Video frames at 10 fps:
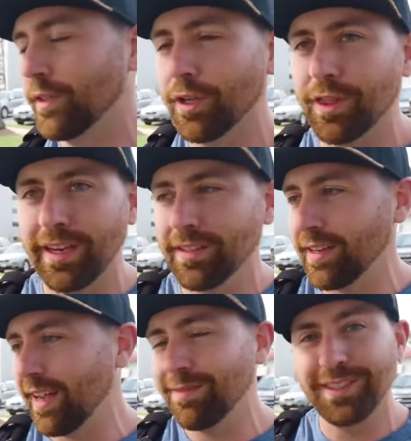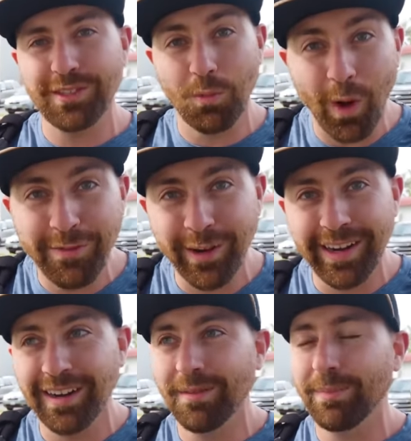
Good thing is I have decent Wi-Fi here,